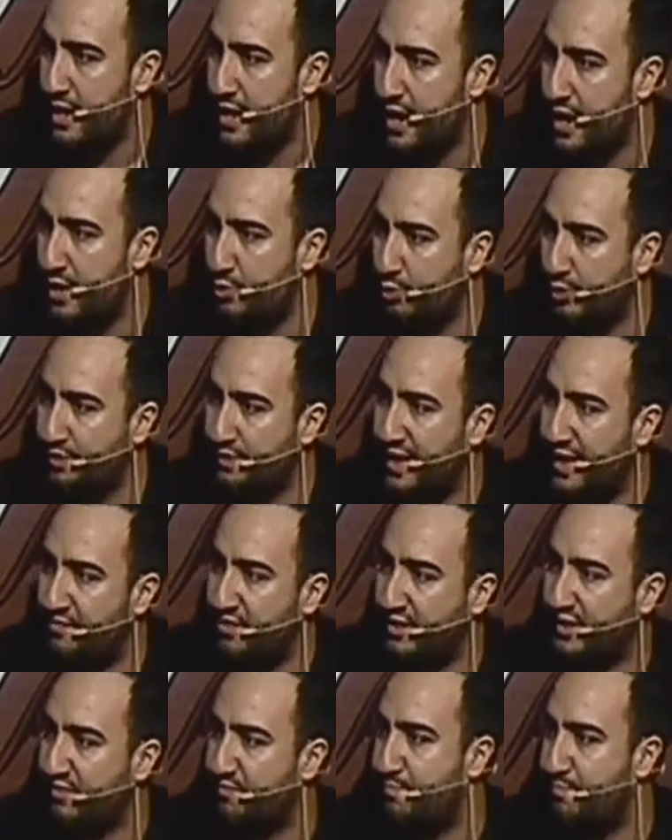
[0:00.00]
I will
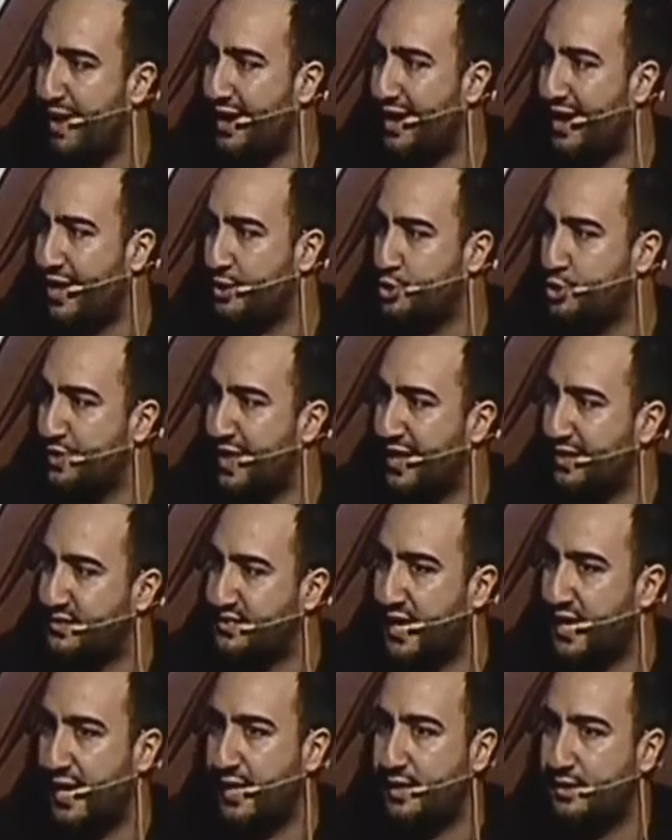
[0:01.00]
never give bay'ah to that
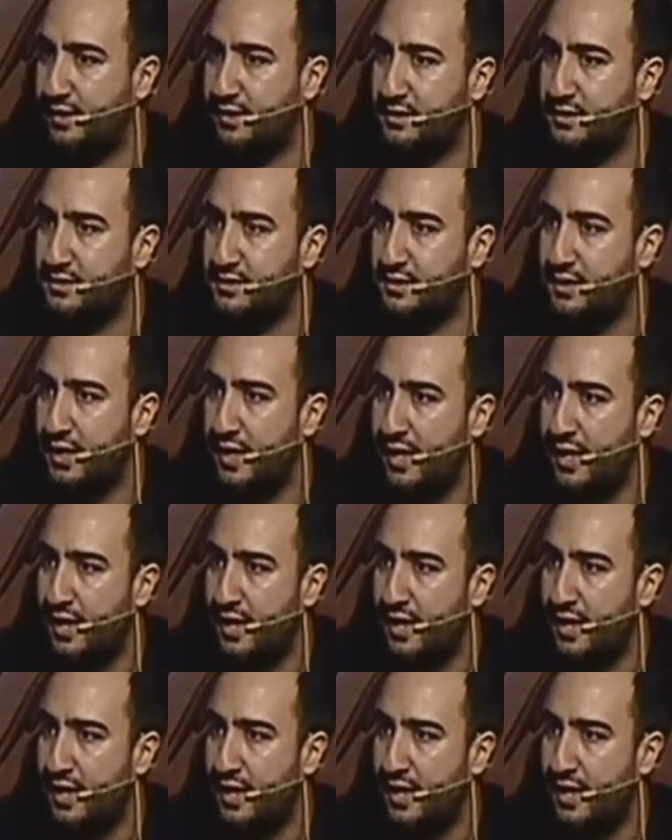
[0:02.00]
tyrant.